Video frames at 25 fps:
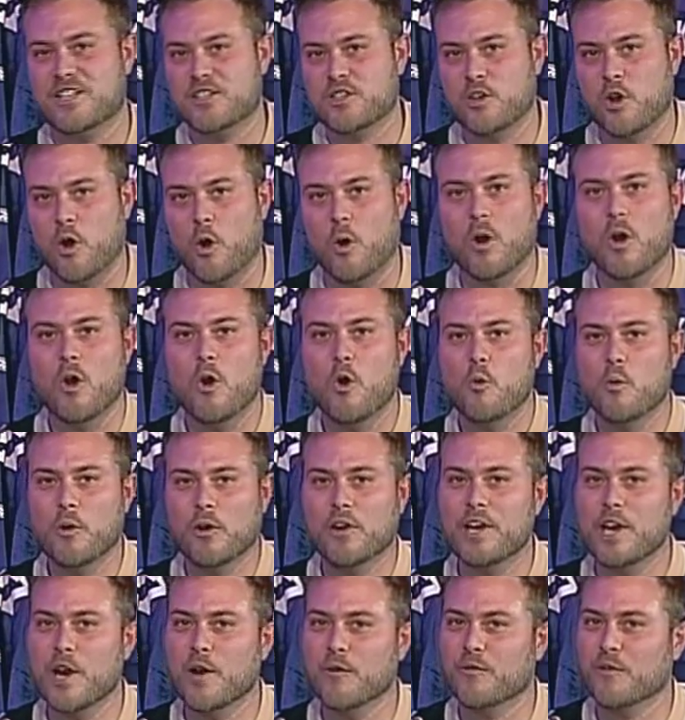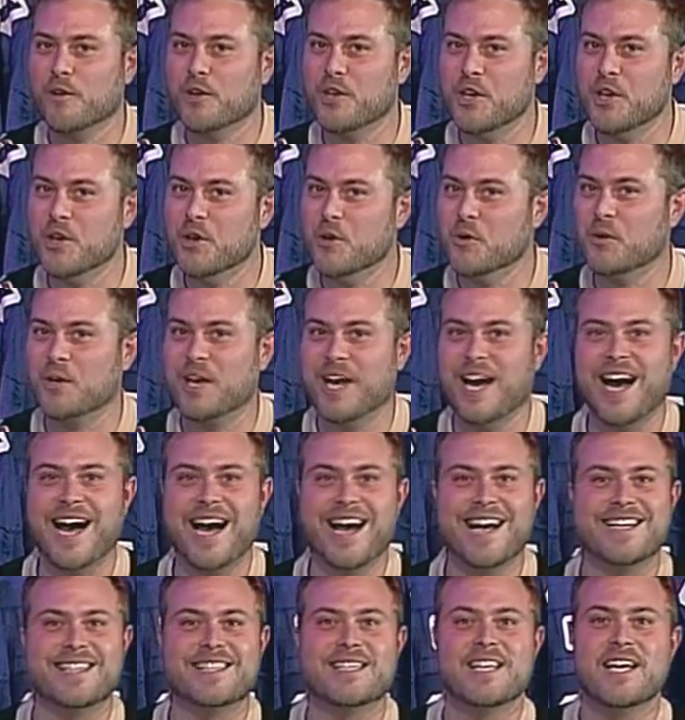So we're here for you
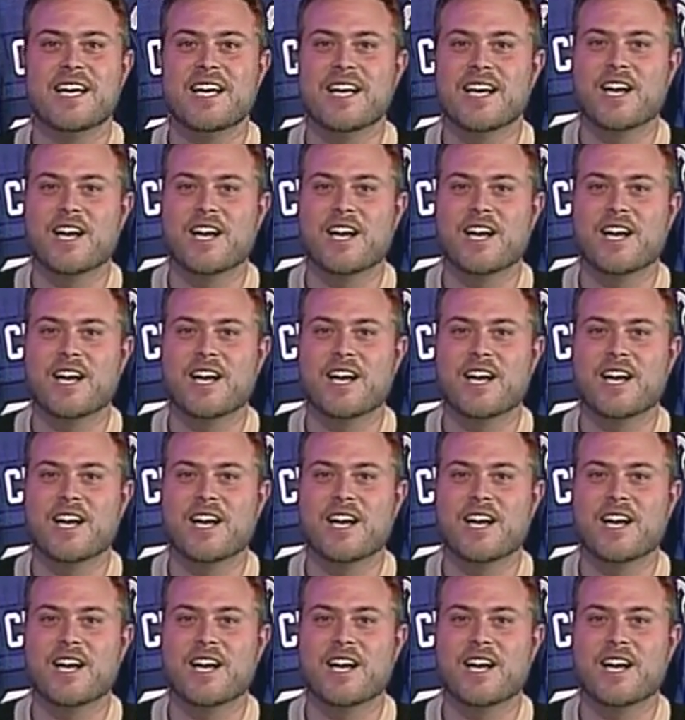guys.